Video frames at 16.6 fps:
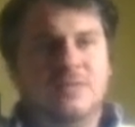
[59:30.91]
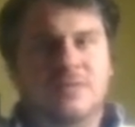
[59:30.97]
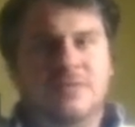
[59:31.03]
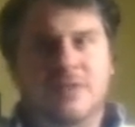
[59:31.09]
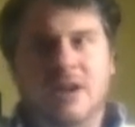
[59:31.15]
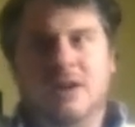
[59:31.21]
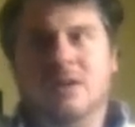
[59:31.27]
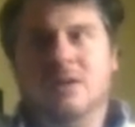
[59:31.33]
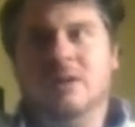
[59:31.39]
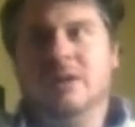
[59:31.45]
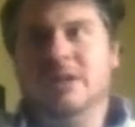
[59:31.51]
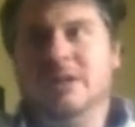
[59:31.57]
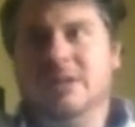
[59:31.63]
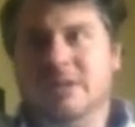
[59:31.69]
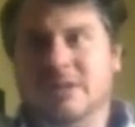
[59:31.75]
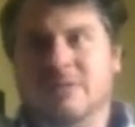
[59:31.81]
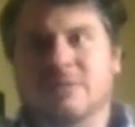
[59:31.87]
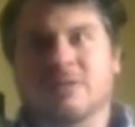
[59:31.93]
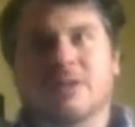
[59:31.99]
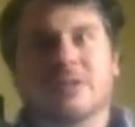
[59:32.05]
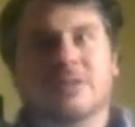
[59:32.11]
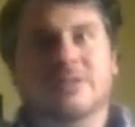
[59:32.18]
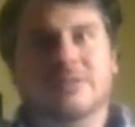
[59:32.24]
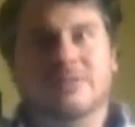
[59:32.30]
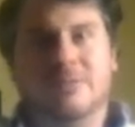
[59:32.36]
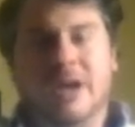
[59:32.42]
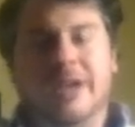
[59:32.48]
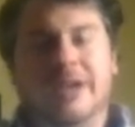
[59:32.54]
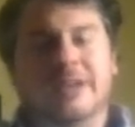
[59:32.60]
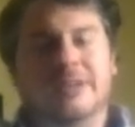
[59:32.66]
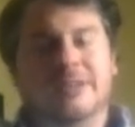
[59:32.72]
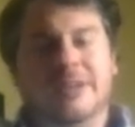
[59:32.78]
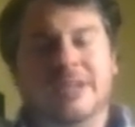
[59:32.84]
very different,
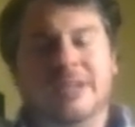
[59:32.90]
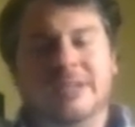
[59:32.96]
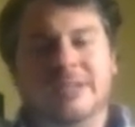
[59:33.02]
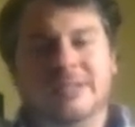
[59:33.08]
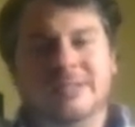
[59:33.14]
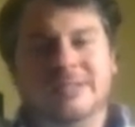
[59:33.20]
right? Like,